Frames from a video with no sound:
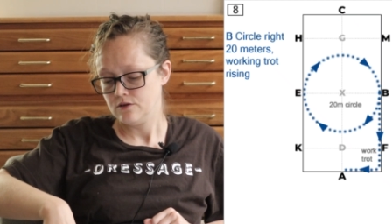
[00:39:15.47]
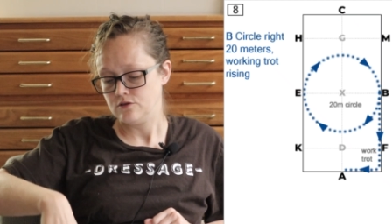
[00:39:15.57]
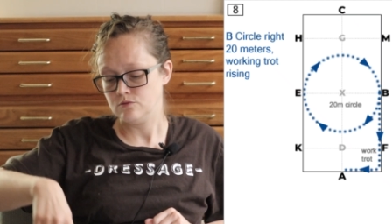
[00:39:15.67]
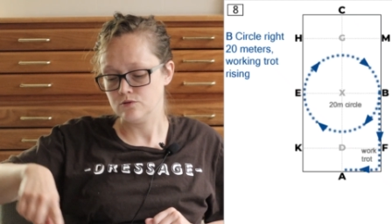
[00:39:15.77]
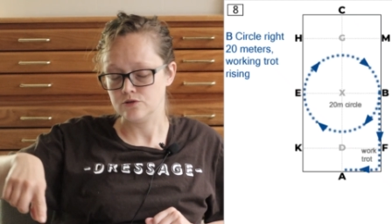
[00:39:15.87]

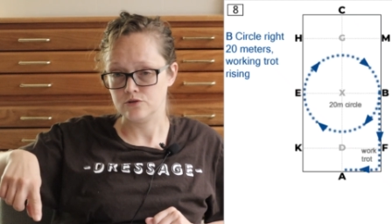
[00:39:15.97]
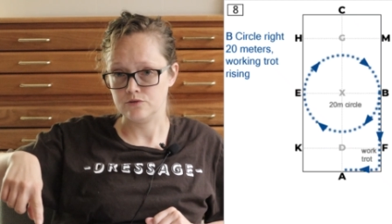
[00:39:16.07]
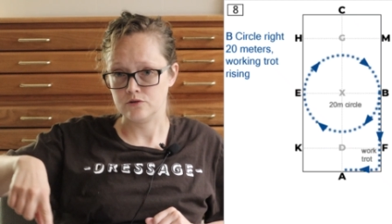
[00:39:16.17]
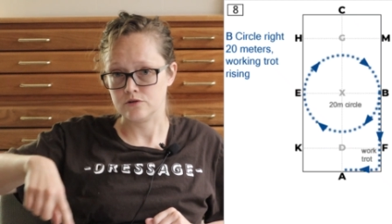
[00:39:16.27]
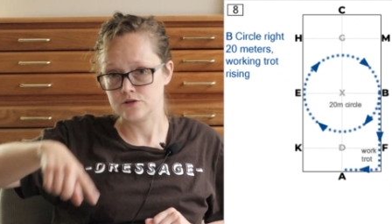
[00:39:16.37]
you will do
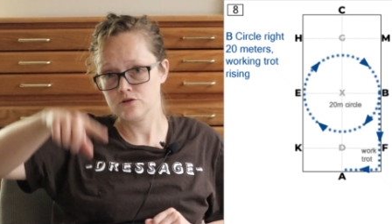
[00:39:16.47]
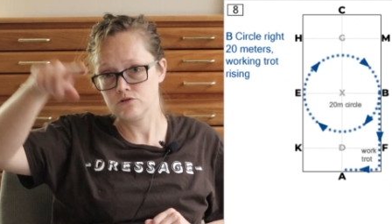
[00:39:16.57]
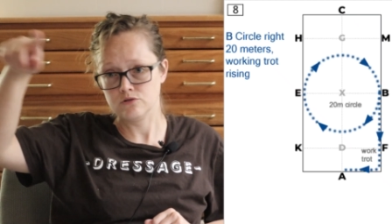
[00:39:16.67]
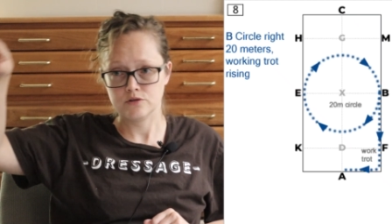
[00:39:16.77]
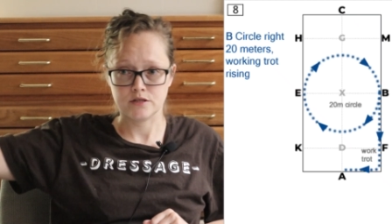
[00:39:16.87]
your
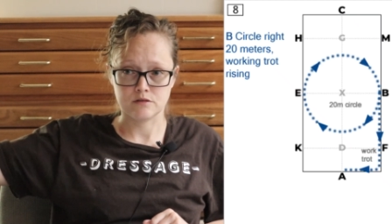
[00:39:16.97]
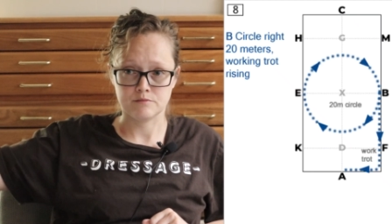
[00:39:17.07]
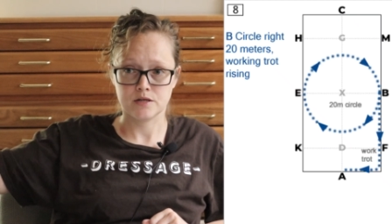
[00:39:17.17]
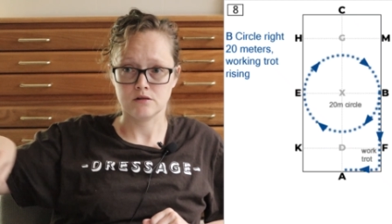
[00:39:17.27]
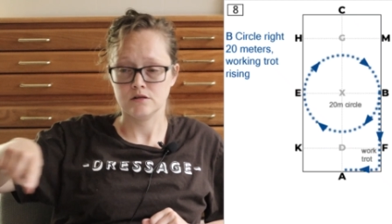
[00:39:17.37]
circle in the
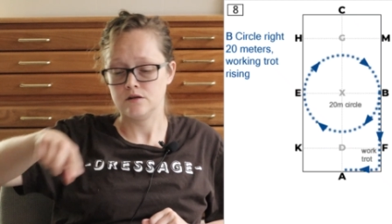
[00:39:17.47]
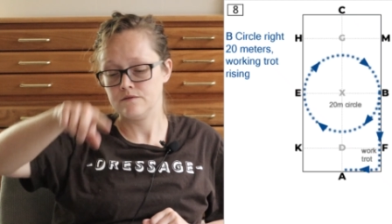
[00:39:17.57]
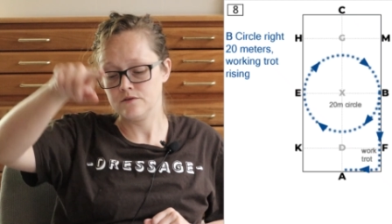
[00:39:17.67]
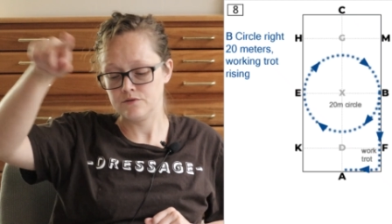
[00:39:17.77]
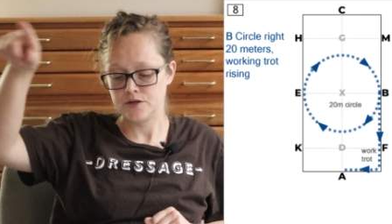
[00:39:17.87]
middle
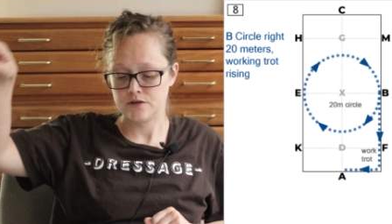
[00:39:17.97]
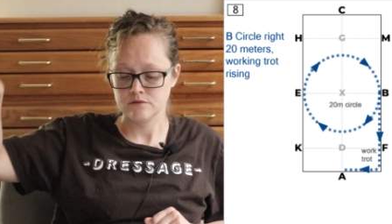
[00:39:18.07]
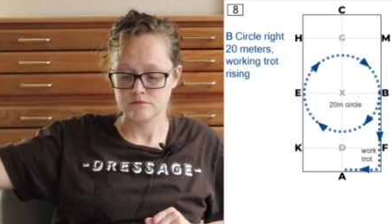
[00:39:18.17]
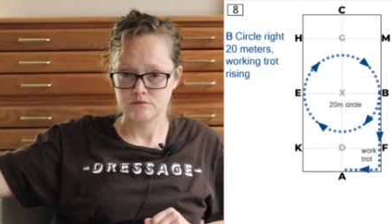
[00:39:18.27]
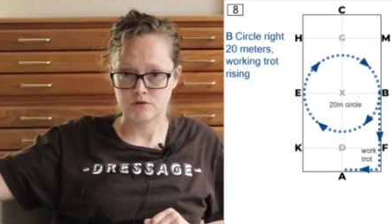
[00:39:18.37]
of the
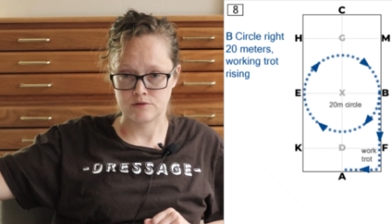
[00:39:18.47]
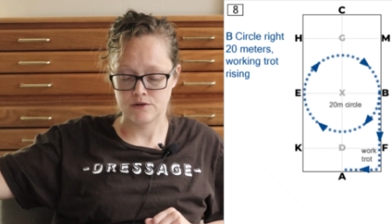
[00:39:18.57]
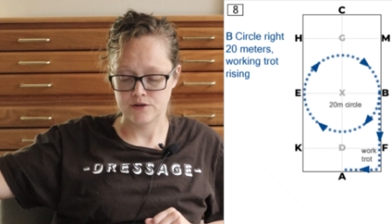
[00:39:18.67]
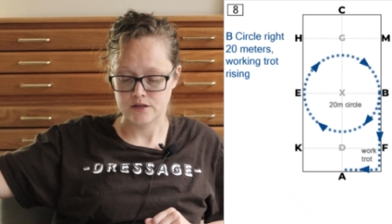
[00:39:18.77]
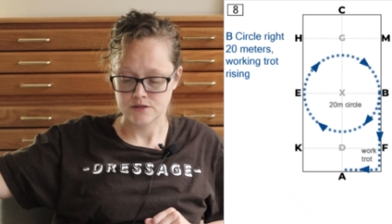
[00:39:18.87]
arena
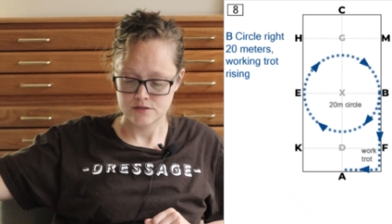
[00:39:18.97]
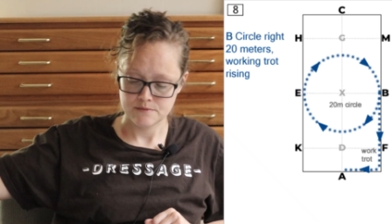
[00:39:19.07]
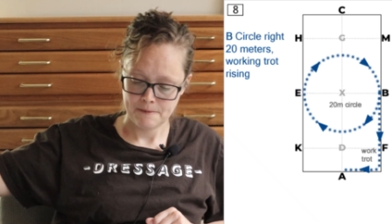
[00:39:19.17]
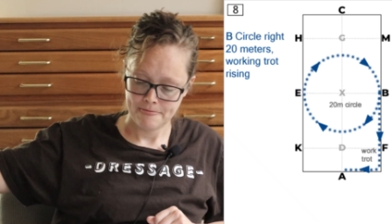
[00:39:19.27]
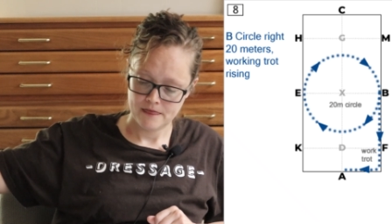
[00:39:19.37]
around X
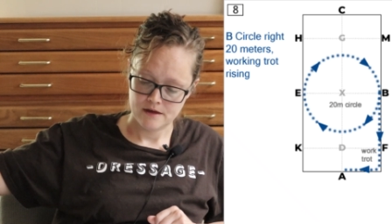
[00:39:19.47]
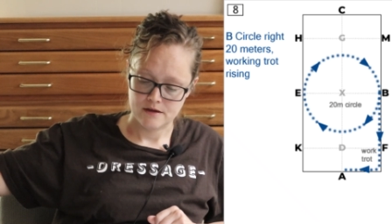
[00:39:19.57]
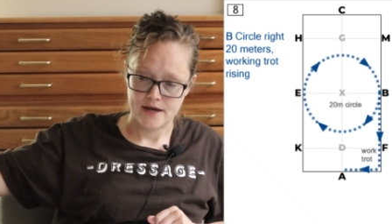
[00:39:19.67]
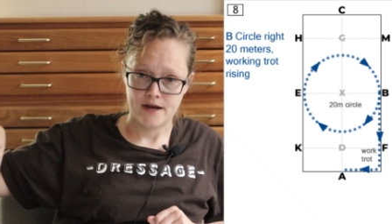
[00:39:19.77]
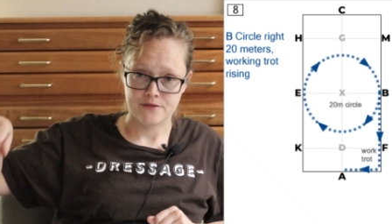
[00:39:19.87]

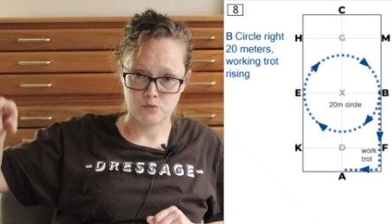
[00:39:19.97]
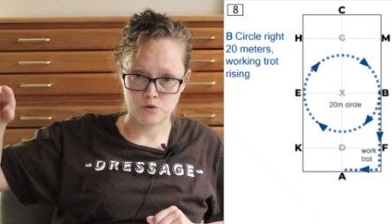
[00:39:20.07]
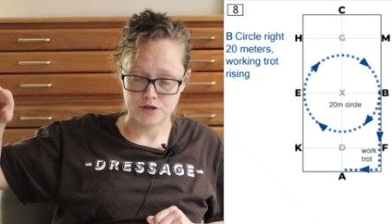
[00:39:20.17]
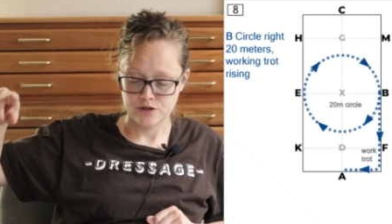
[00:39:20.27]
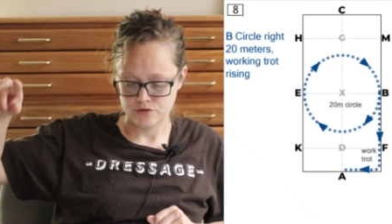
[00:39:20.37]
at the
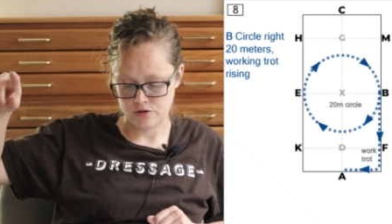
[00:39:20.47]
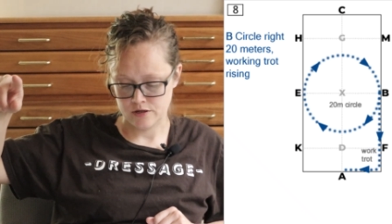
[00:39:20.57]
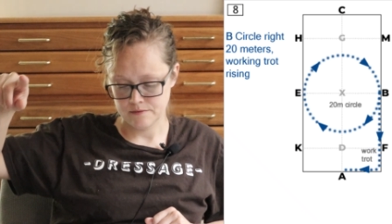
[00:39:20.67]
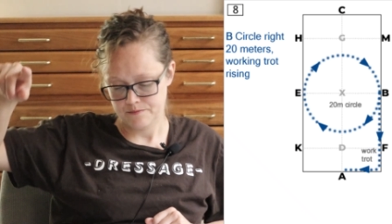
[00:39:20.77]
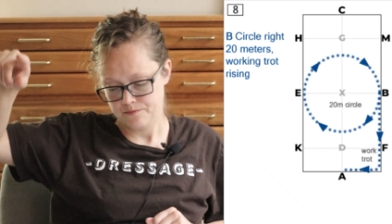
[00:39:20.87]
working
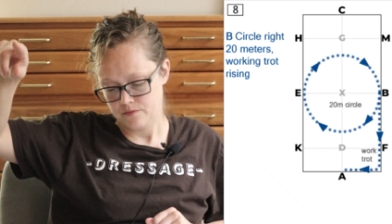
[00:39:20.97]
trot.